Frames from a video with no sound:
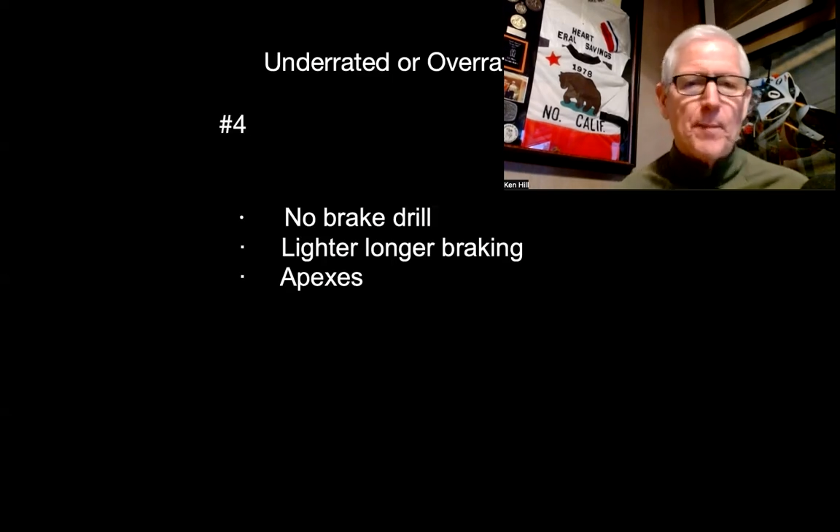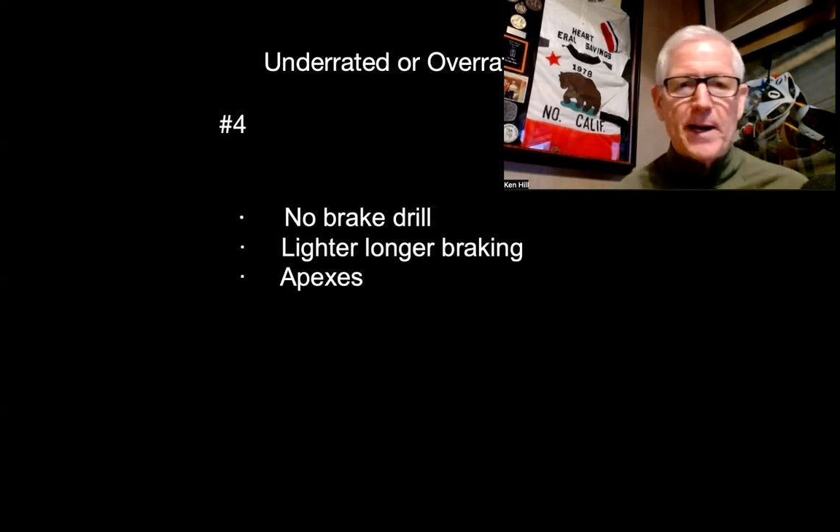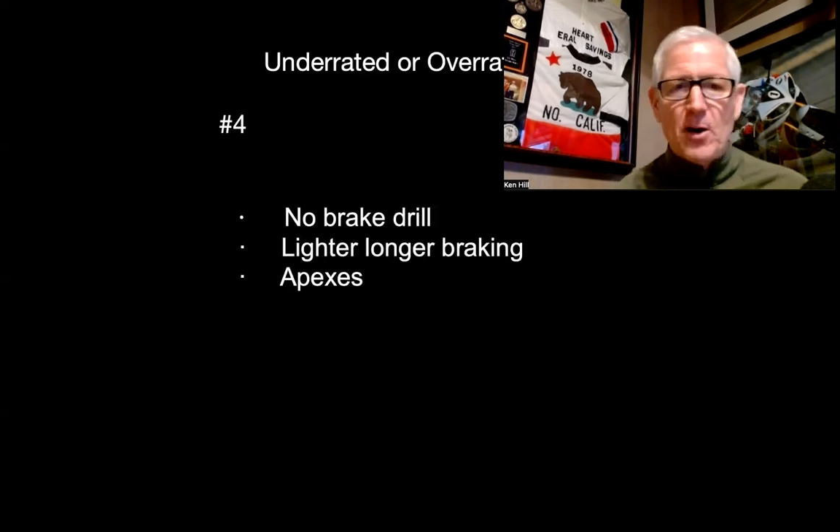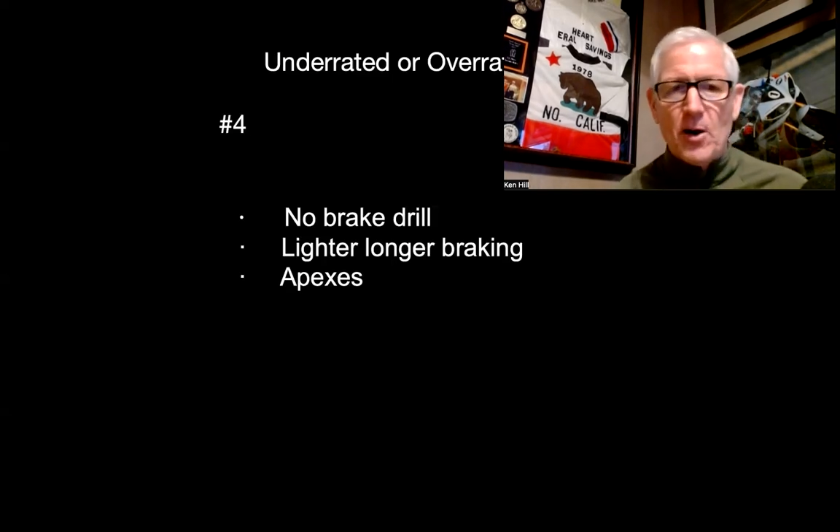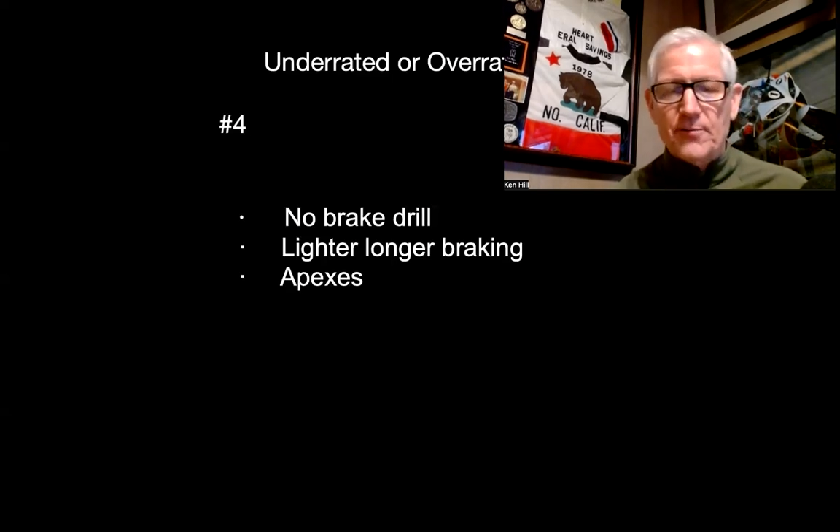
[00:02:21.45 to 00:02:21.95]
my
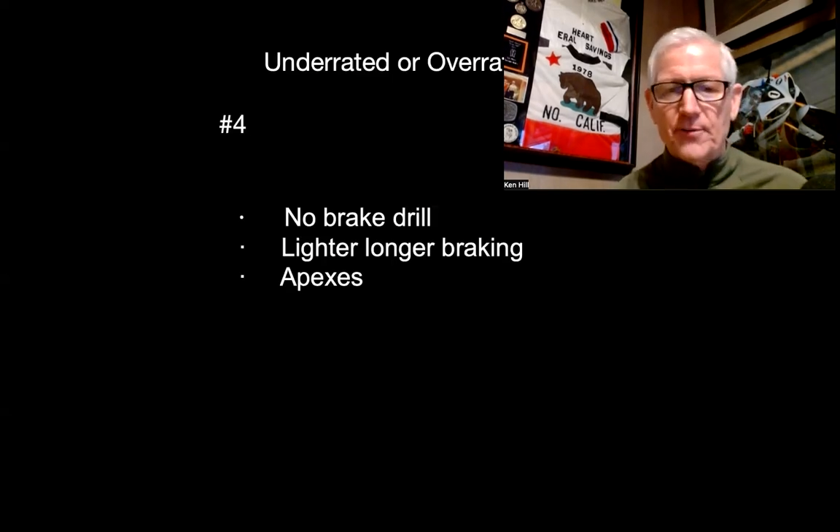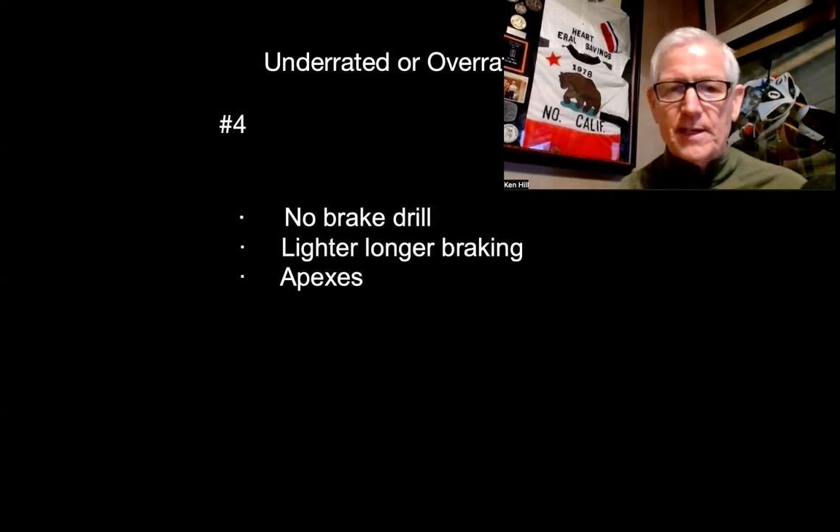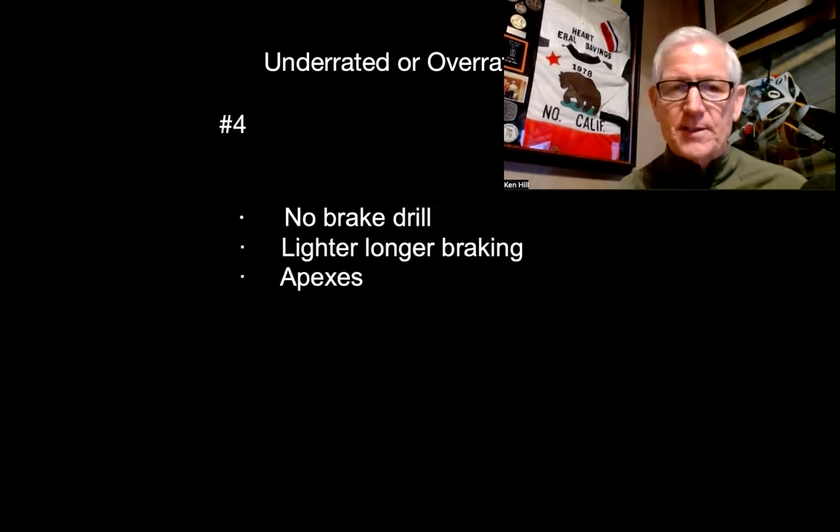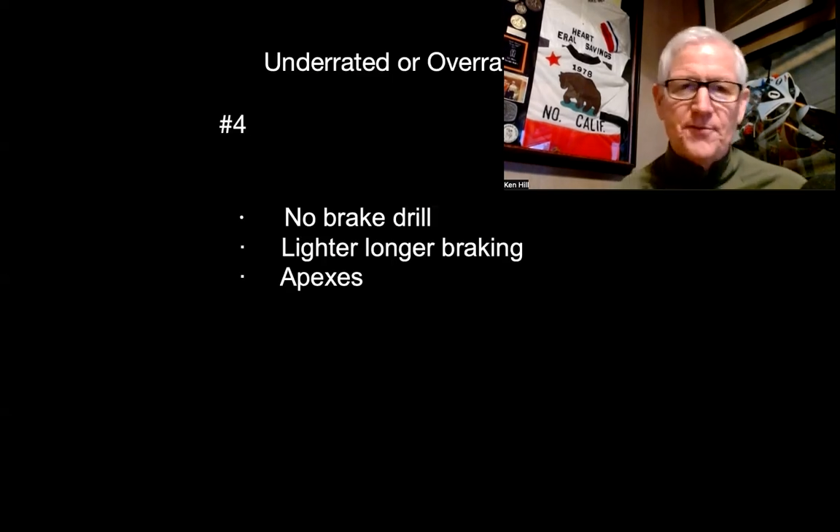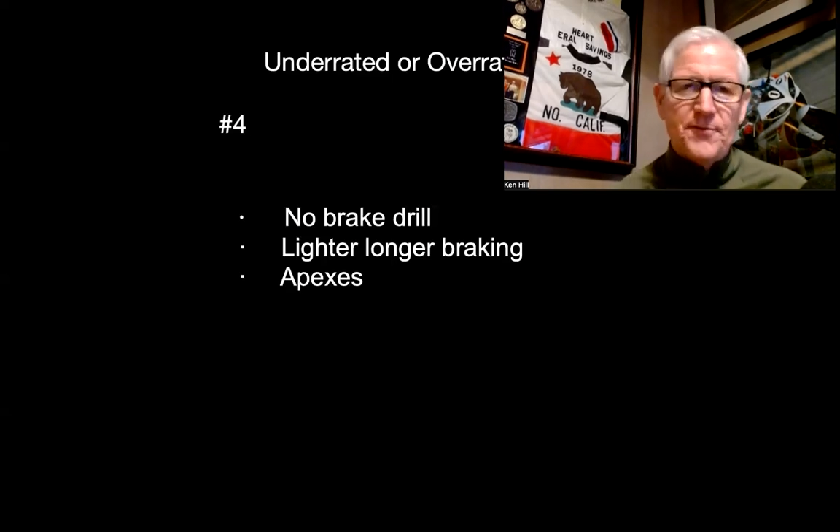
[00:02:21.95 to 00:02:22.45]

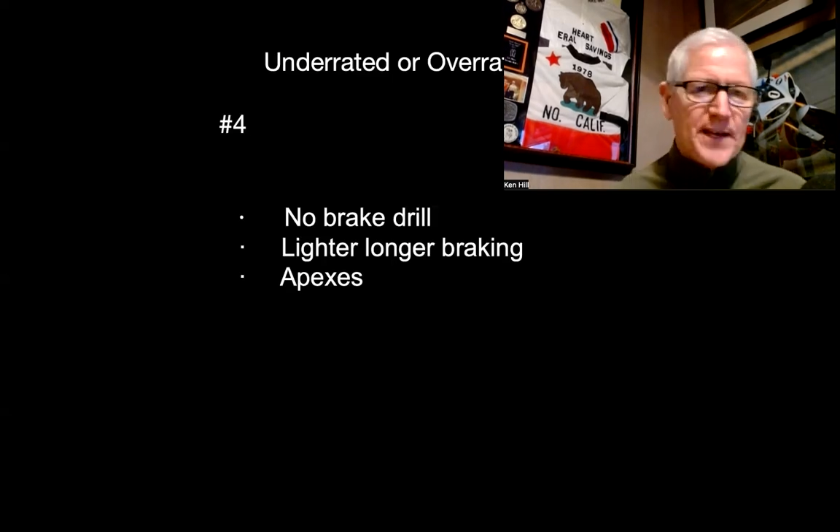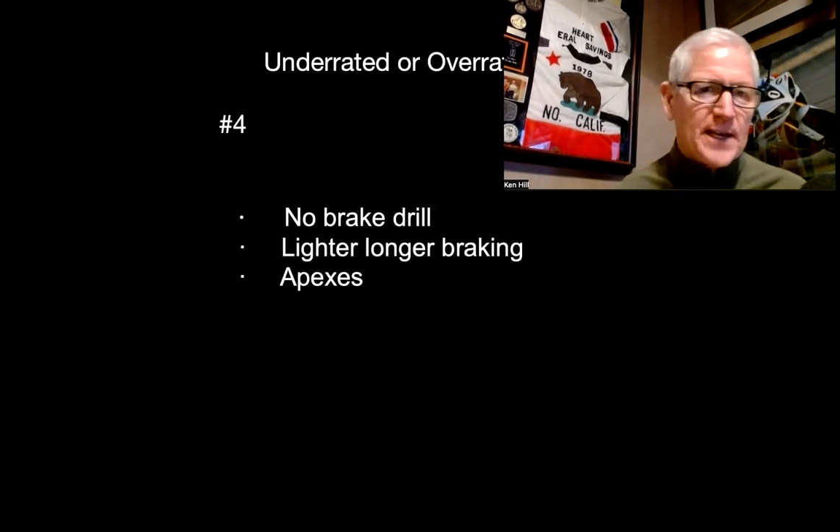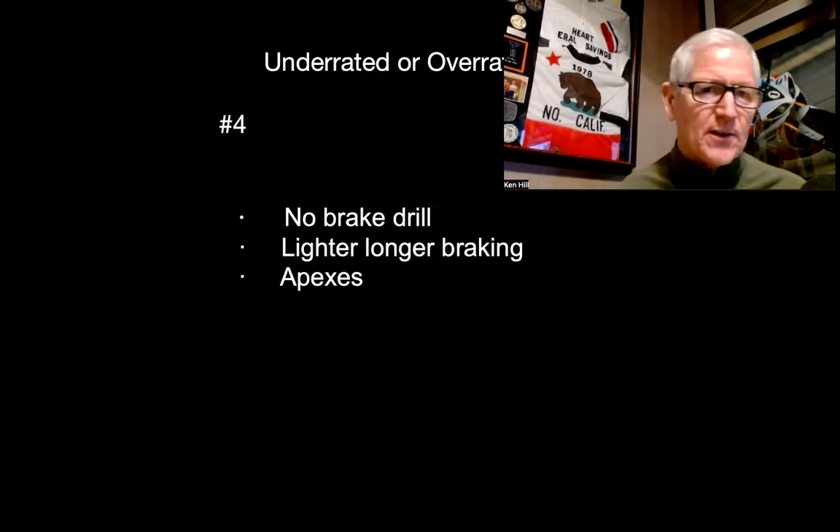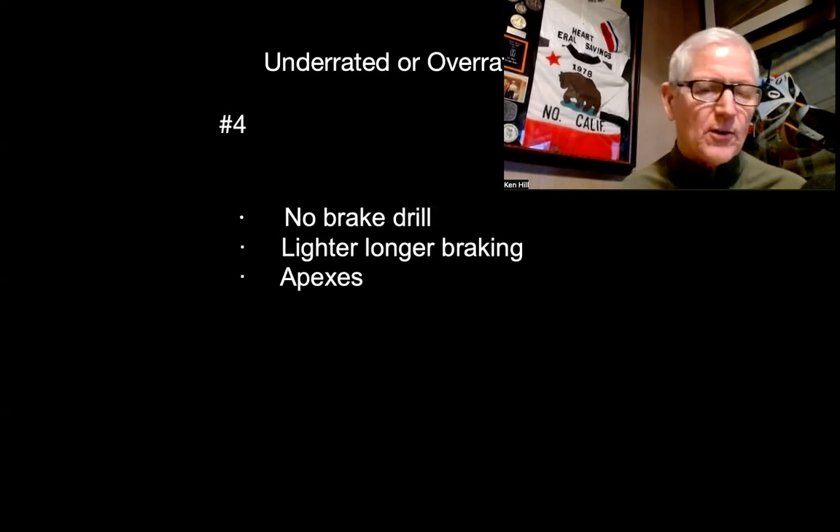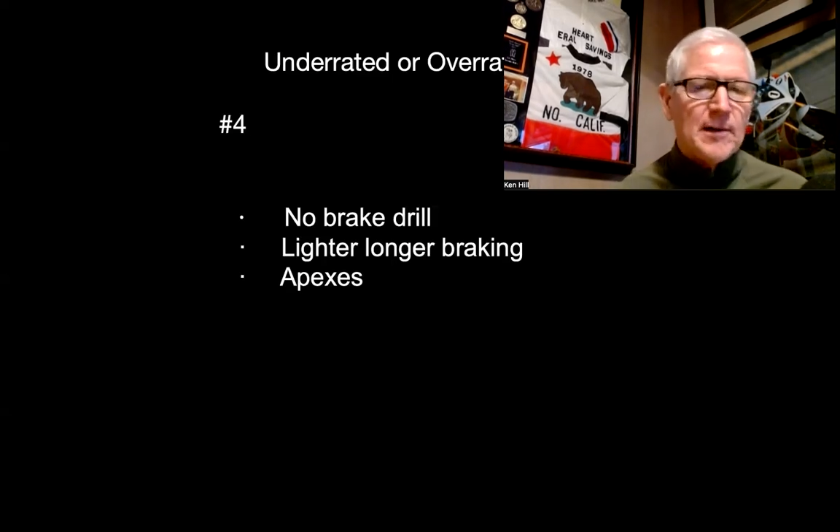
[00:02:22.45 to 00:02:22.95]
confidence,
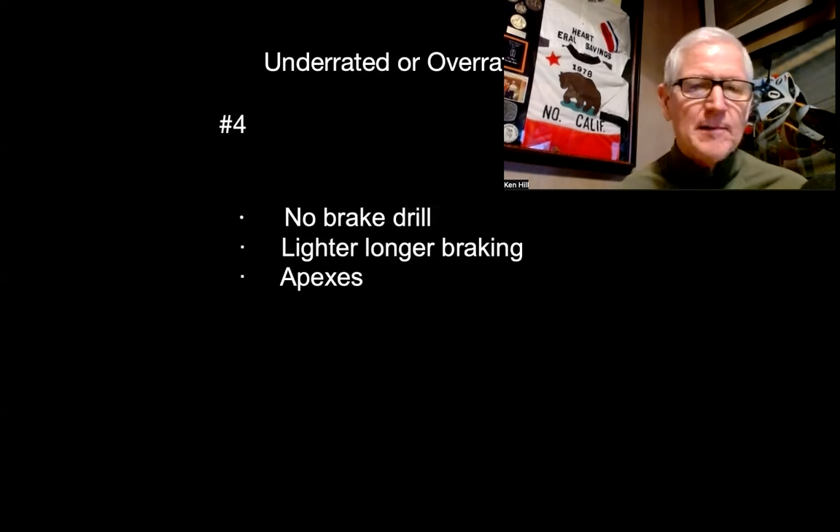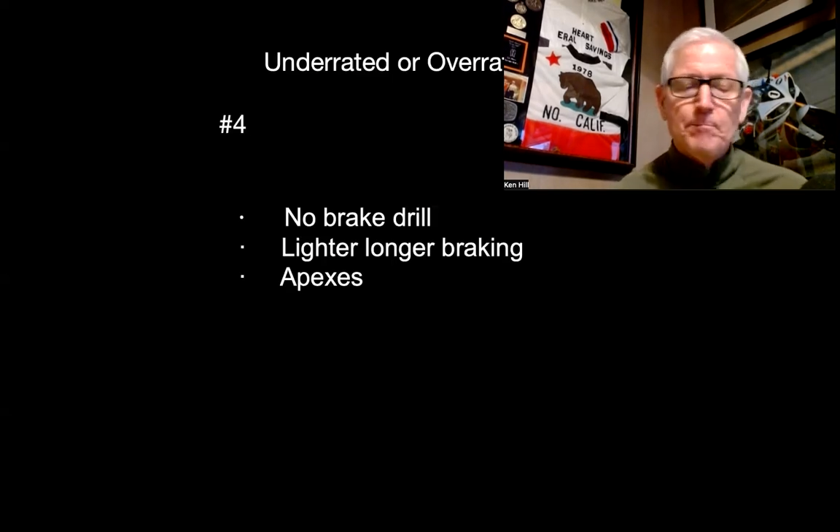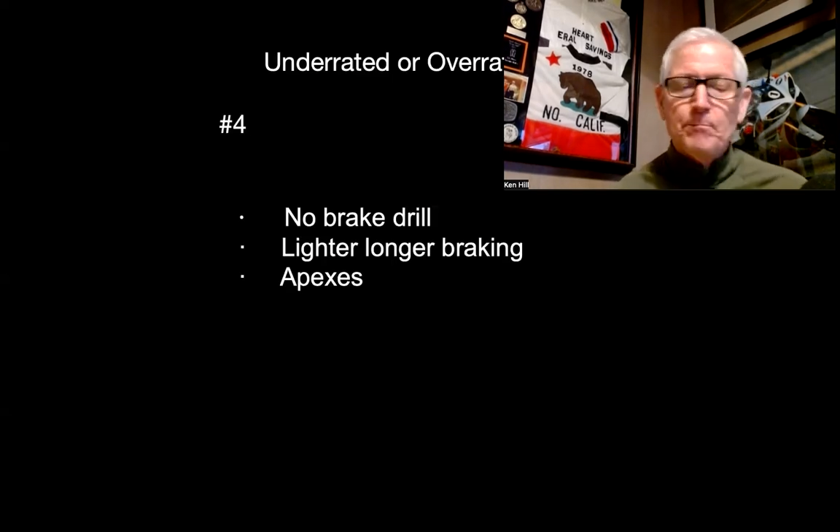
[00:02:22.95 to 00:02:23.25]
feel,